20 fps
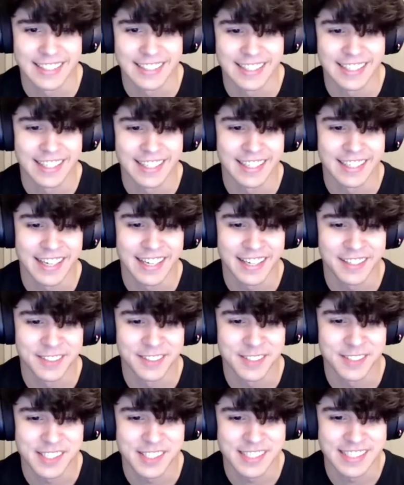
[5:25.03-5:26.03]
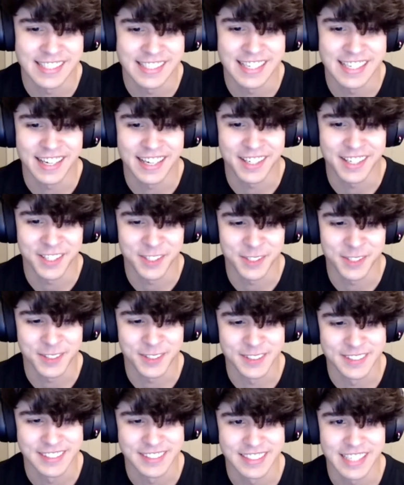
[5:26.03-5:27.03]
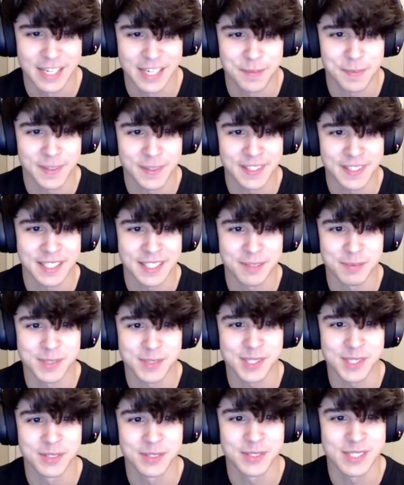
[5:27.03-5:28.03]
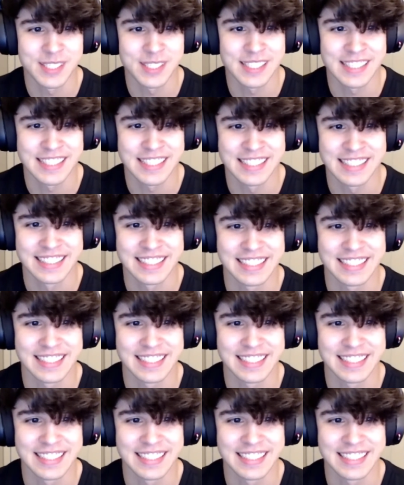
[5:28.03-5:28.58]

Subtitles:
I don't see how Epic Games loses it.